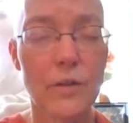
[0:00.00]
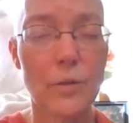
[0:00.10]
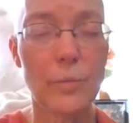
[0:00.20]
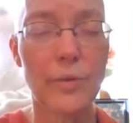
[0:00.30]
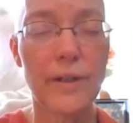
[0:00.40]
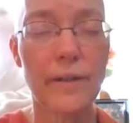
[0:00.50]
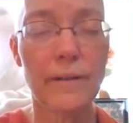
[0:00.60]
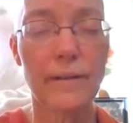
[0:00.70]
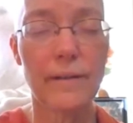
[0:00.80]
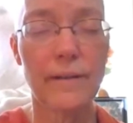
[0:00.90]
To
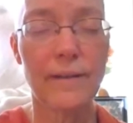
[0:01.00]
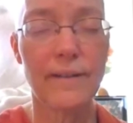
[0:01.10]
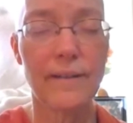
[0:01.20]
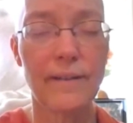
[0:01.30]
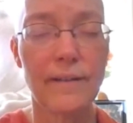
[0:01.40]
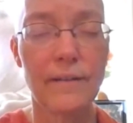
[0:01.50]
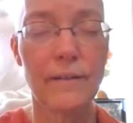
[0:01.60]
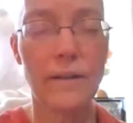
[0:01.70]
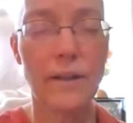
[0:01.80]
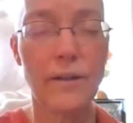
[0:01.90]
bring
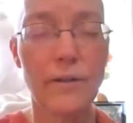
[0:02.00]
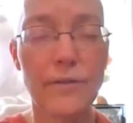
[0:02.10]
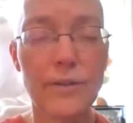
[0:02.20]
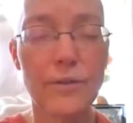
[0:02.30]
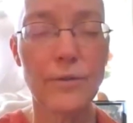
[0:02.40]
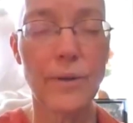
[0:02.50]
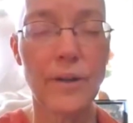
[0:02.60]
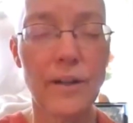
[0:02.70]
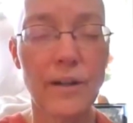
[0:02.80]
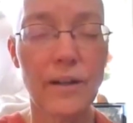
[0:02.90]
love into
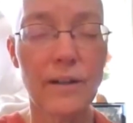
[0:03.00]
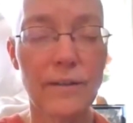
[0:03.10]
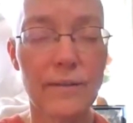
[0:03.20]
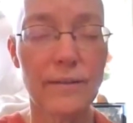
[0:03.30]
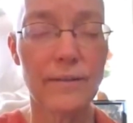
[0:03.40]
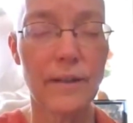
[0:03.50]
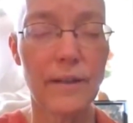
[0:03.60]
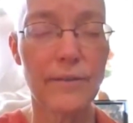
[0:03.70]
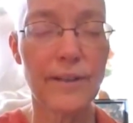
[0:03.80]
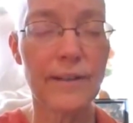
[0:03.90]
our heart,
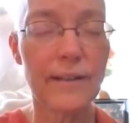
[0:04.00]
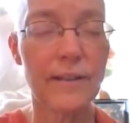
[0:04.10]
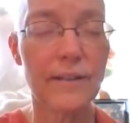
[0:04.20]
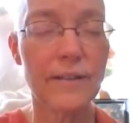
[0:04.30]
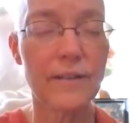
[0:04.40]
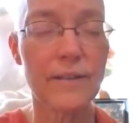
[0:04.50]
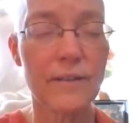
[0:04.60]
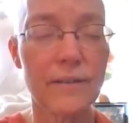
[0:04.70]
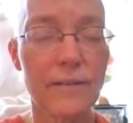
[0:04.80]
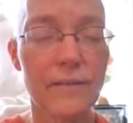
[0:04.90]
loving
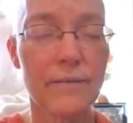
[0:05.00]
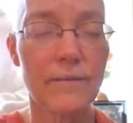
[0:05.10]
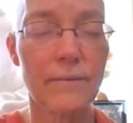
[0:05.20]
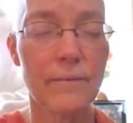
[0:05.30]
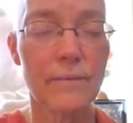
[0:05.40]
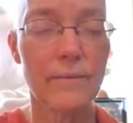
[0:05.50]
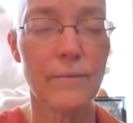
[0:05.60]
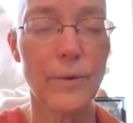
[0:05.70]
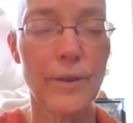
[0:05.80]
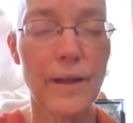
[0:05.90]
kindness,
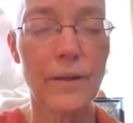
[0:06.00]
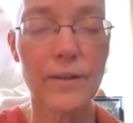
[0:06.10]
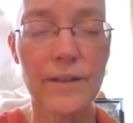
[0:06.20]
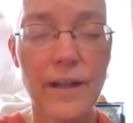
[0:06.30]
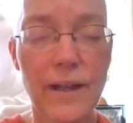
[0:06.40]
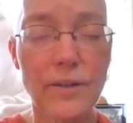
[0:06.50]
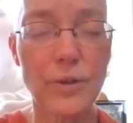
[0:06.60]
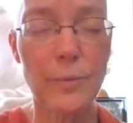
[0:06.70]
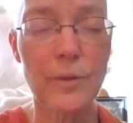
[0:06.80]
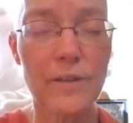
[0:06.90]
without
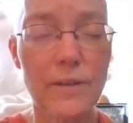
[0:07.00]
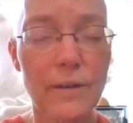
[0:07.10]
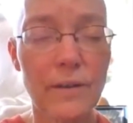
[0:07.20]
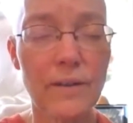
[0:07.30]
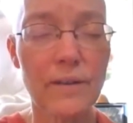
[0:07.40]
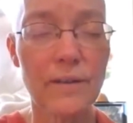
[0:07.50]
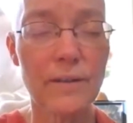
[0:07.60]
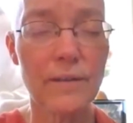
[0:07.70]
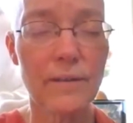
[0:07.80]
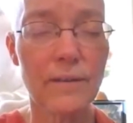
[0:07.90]
attachment to
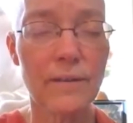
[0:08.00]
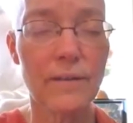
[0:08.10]
things.